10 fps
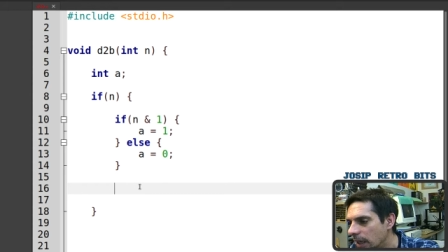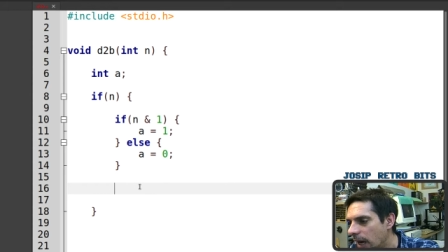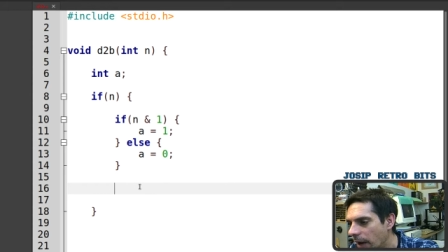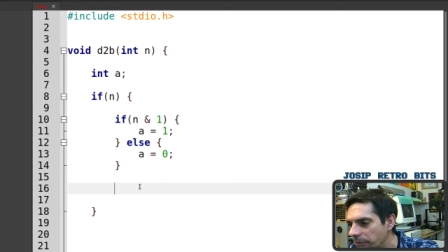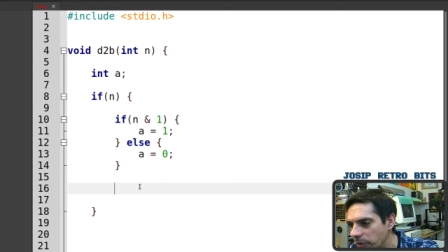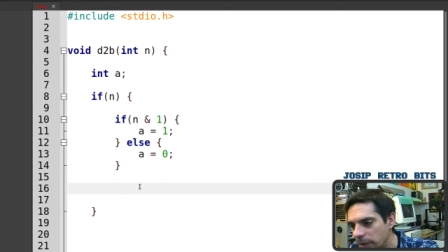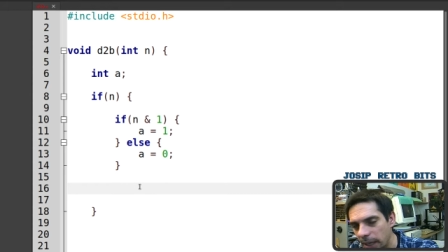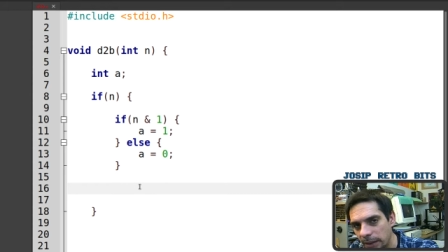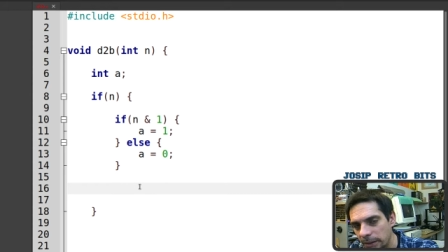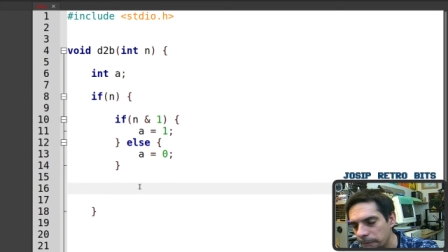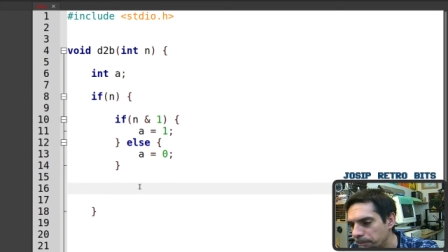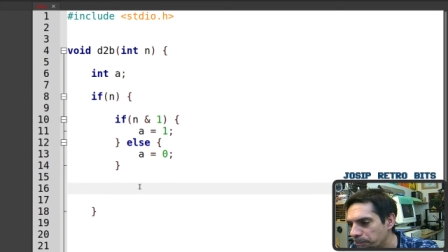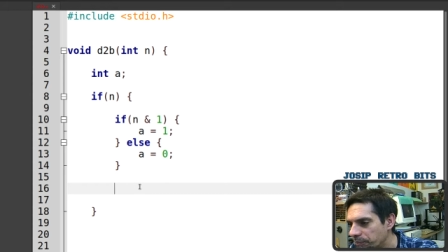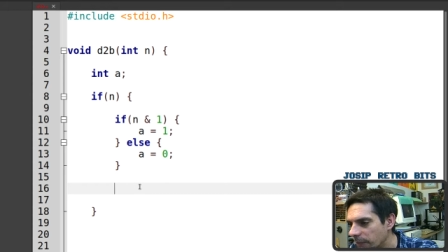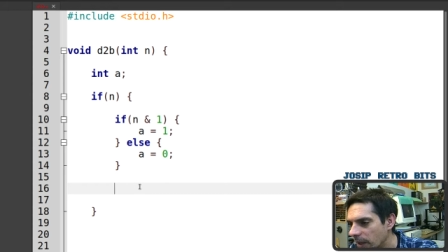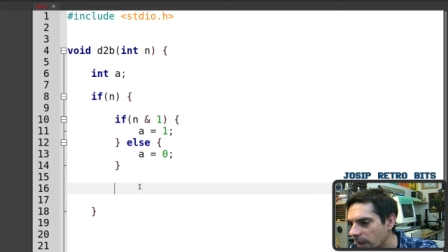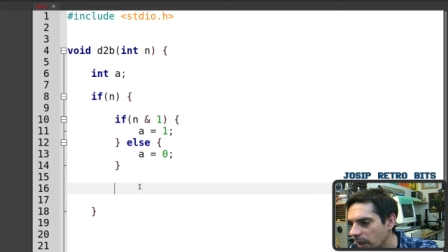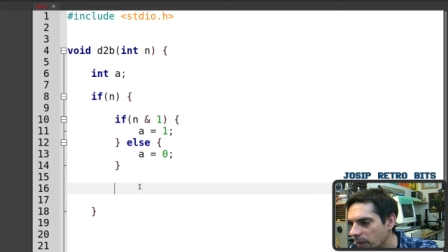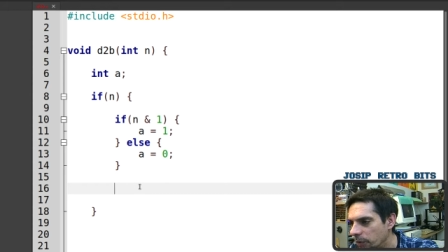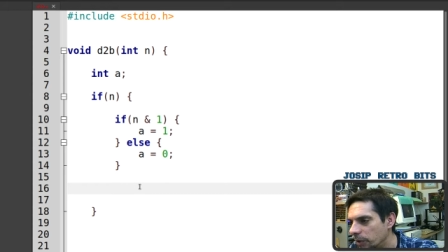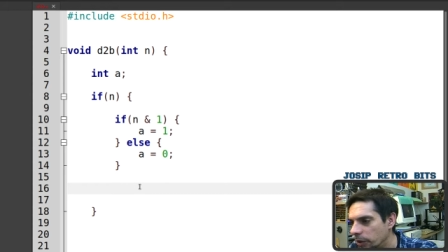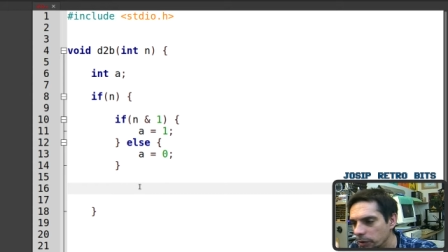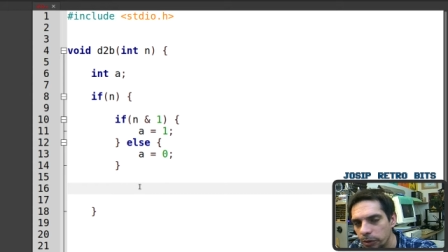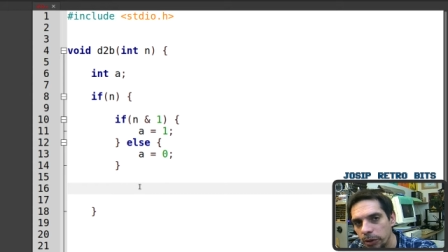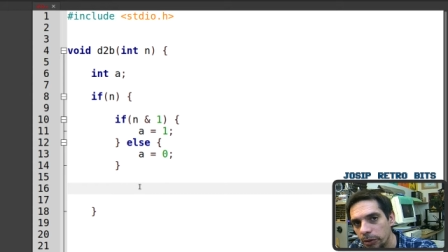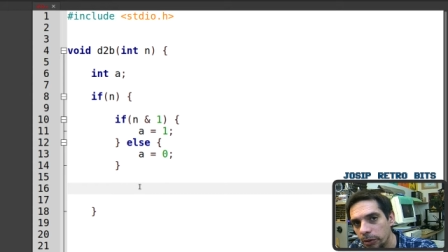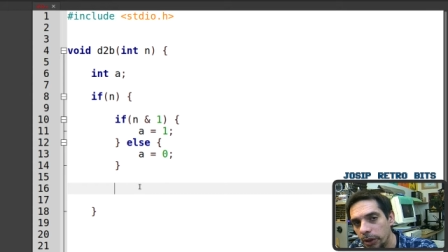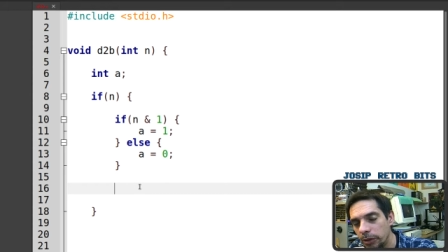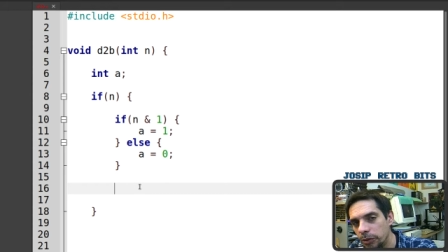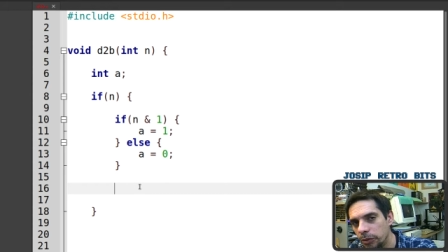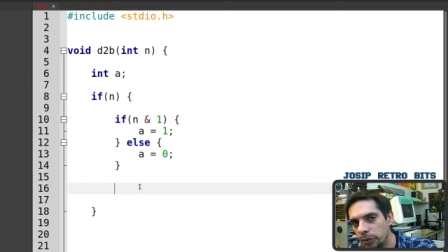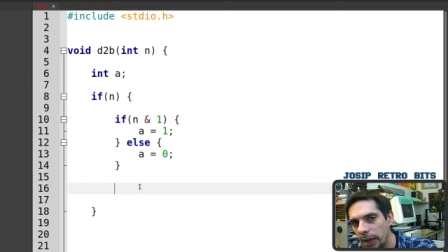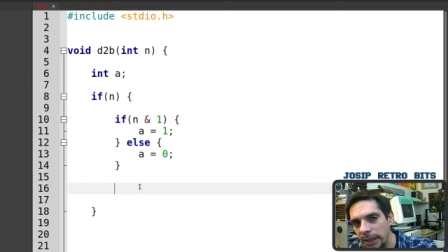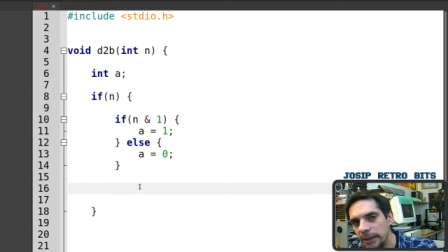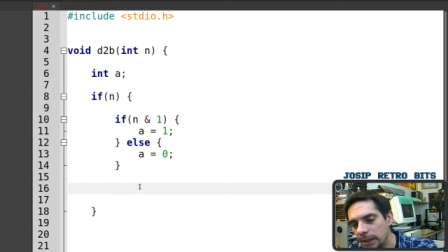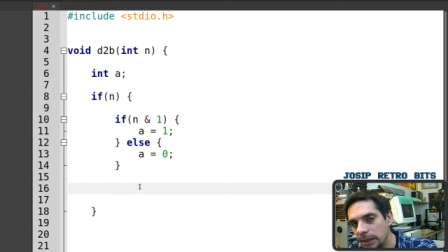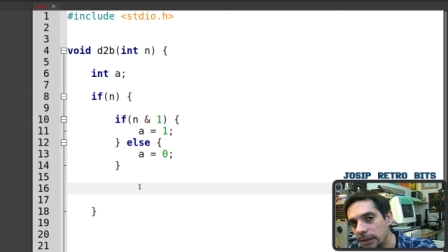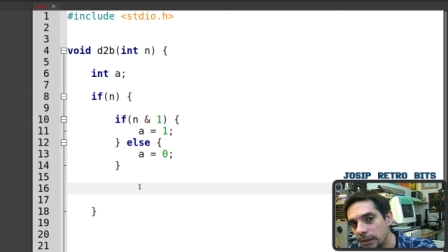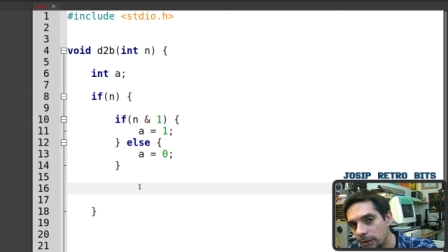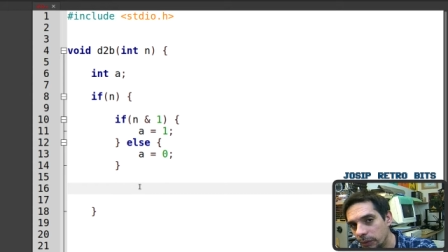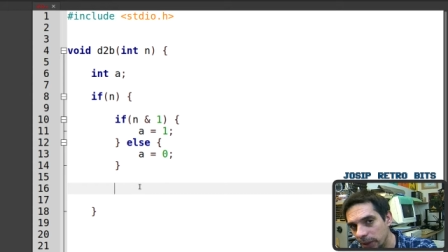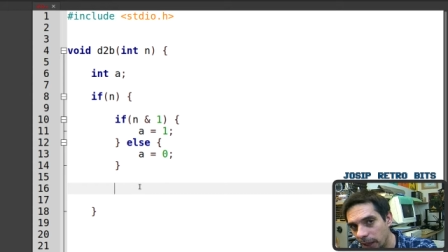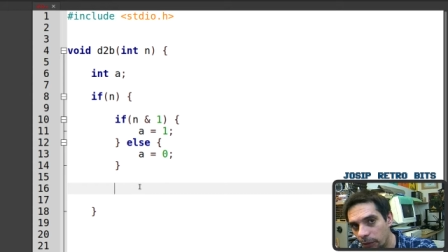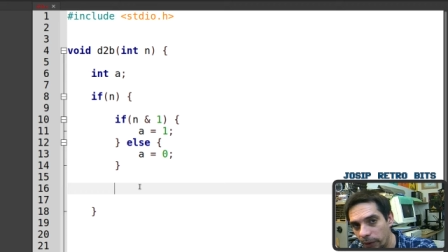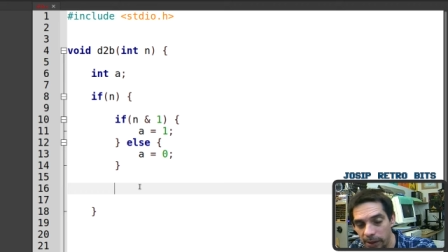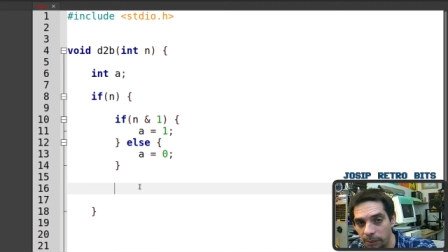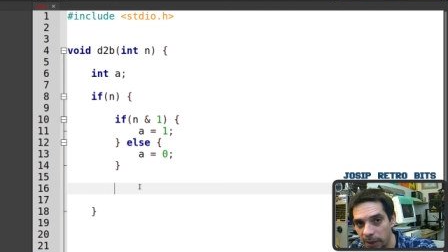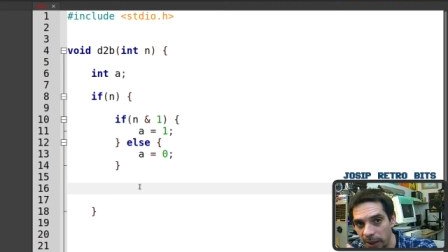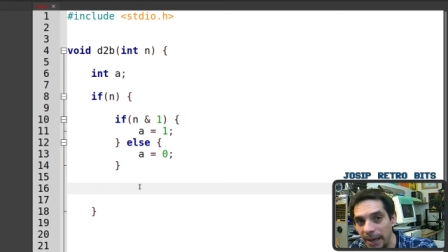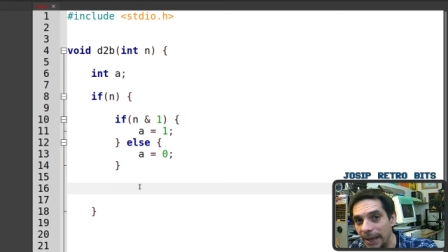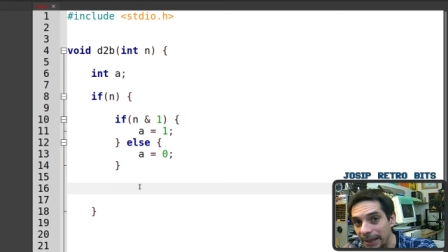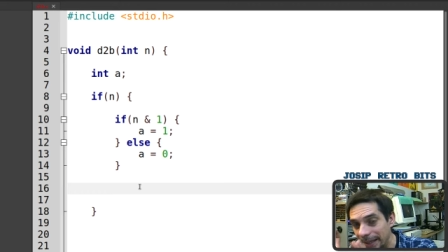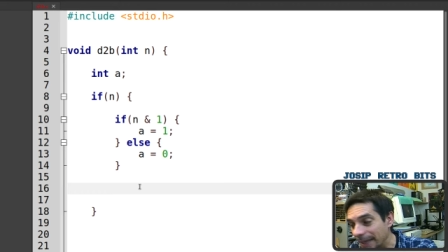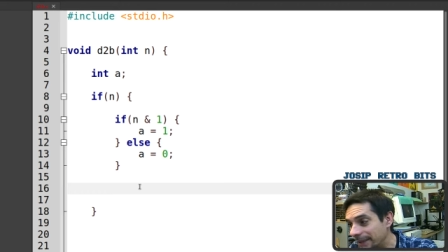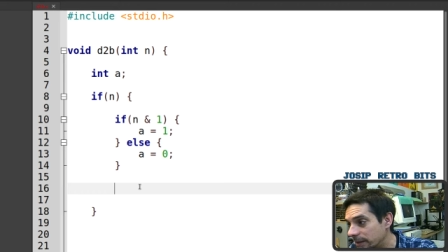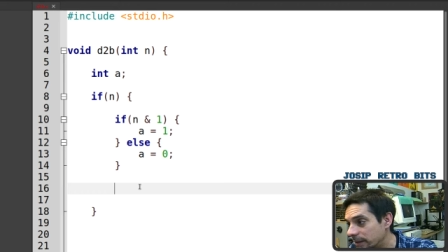After that, we are not going to do anything with our variable a yet.